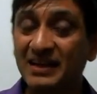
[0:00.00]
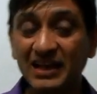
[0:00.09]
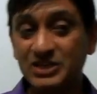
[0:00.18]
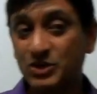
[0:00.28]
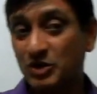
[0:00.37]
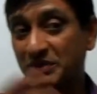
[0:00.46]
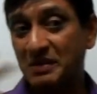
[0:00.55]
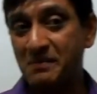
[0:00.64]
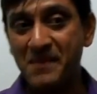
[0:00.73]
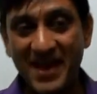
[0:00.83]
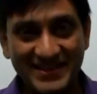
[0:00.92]
it's going to be a
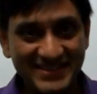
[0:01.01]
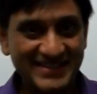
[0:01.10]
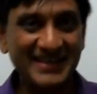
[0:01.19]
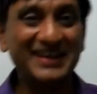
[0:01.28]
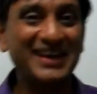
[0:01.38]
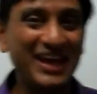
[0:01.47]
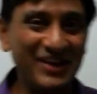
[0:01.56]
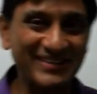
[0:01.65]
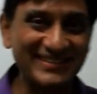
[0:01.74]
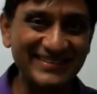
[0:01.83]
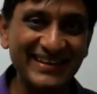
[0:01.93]
mess and a
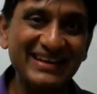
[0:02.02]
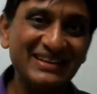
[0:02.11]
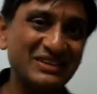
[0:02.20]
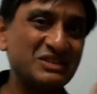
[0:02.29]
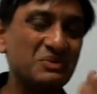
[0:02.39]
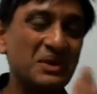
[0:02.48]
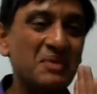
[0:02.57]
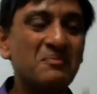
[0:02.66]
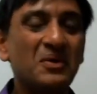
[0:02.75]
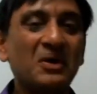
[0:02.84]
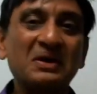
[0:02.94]
chaos. It's very
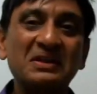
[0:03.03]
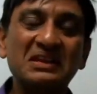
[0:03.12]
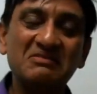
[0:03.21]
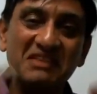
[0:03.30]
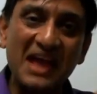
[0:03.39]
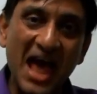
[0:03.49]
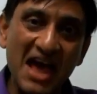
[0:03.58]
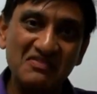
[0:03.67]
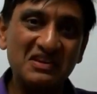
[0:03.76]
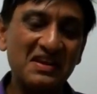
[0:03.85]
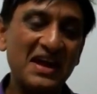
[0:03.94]
important that we have
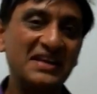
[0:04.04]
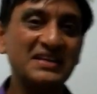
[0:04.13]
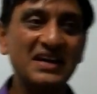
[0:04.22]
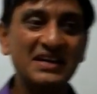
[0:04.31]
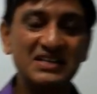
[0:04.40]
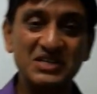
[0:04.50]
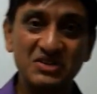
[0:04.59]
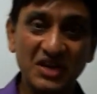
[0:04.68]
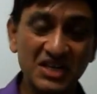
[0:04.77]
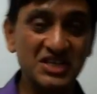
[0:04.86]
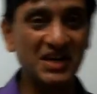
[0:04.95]
the right
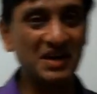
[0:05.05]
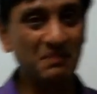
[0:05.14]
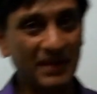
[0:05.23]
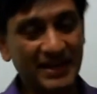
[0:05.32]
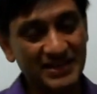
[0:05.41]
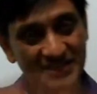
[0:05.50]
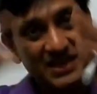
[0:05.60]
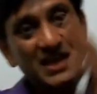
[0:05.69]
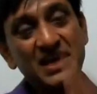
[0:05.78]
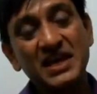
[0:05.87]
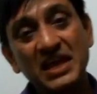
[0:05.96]
structure in place
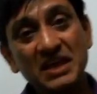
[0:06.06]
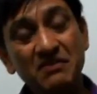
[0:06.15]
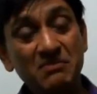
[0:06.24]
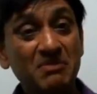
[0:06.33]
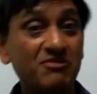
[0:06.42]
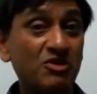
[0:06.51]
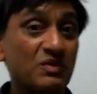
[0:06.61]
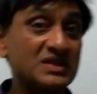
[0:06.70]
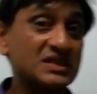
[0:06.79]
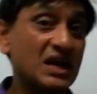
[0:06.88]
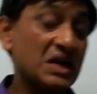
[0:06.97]
even before we
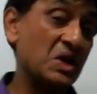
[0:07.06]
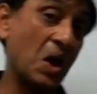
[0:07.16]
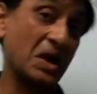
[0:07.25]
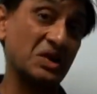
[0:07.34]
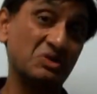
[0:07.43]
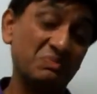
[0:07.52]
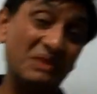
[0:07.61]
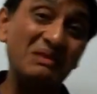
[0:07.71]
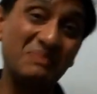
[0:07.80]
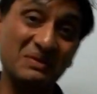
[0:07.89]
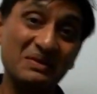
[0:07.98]
start talking to
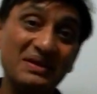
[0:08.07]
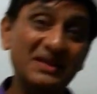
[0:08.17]
people.